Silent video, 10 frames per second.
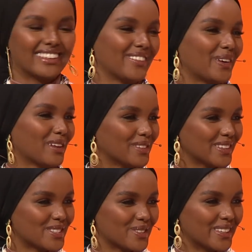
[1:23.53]
We love a
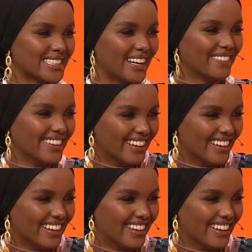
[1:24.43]
good story time.